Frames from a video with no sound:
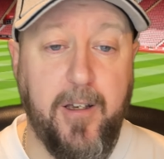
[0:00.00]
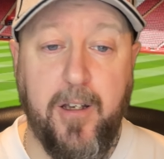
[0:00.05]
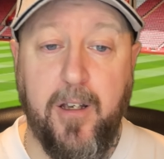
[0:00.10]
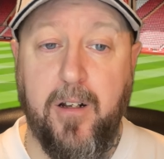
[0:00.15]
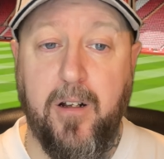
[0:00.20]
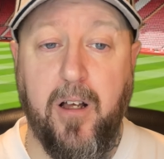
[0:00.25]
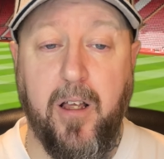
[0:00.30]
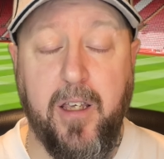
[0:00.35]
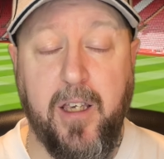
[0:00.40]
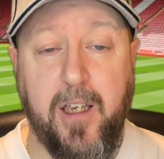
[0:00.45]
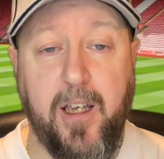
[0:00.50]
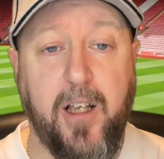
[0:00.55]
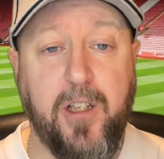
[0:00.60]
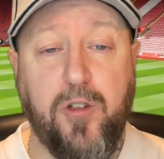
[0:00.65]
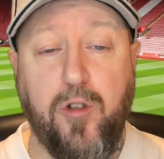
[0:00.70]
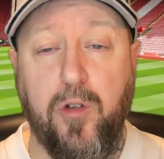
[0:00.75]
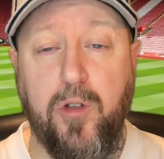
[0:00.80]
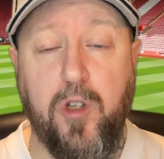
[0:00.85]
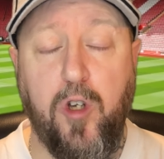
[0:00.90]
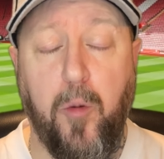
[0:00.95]
you he has
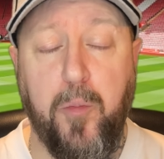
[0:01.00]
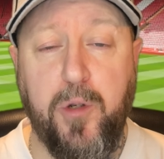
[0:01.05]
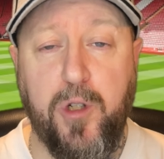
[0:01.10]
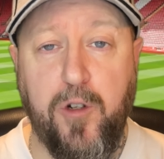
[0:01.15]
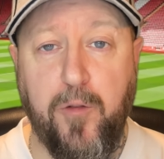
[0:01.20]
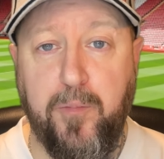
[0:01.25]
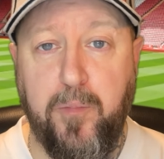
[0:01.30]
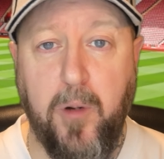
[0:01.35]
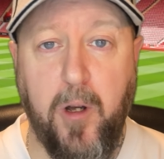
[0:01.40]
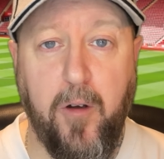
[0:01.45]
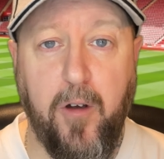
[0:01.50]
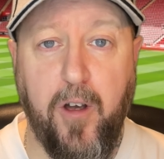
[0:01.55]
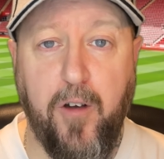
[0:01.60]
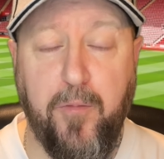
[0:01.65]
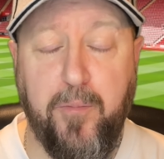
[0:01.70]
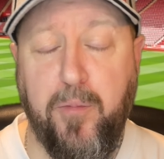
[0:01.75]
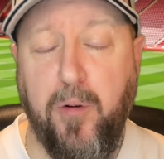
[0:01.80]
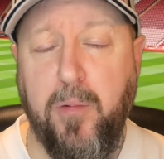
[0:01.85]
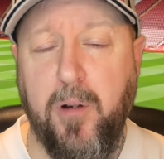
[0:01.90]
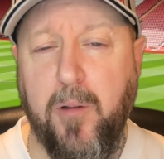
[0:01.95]
got the option of,
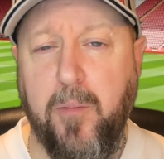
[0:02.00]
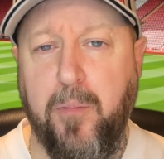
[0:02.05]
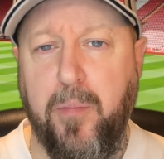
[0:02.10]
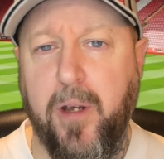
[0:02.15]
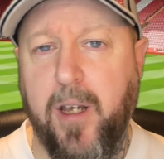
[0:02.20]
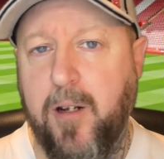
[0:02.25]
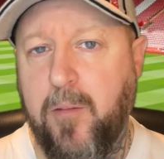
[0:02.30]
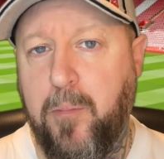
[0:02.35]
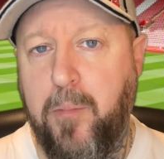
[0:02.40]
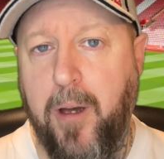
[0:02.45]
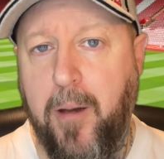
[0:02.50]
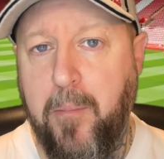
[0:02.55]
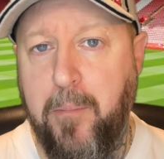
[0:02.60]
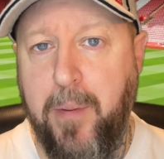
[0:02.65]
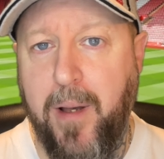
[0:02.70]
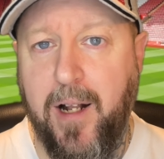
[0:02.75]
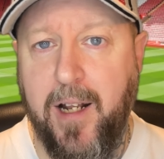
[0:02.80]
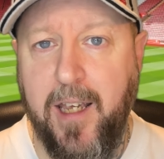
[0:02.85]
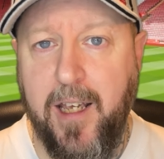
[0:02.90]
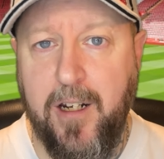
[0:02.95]
of probably bringing
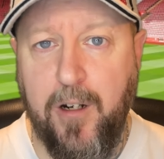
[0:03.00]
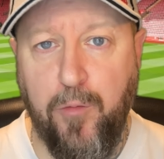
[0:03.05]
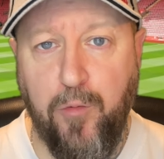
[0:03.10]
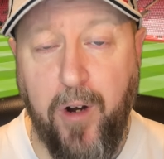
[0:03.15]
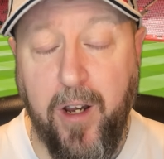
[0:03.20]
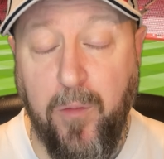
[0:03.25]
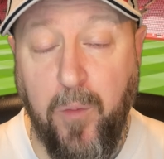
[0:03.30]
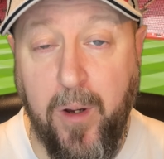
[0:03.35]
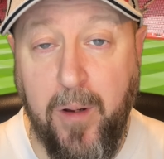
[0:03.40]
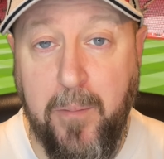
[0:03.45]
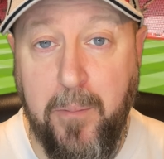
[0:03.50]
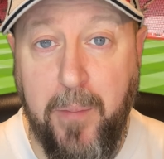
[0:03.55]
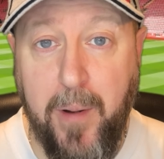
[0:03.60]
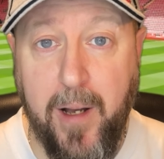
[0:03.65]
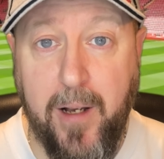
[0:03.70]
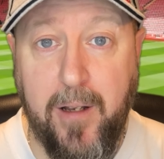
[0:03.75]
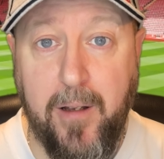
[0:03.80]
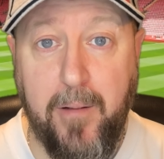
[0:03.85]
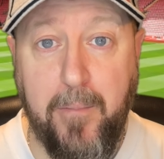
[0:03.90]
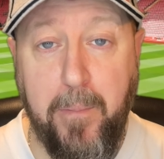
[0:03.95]
Pembele in at right wing
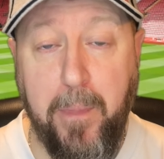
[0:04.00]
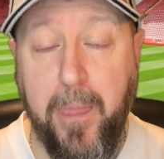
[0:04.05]
back